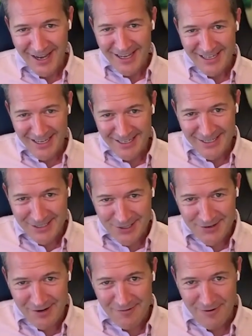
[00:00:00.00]
it,
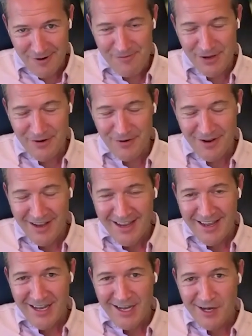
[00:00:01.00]
straight from you.
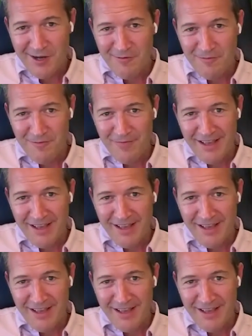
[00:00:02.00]
Yeah,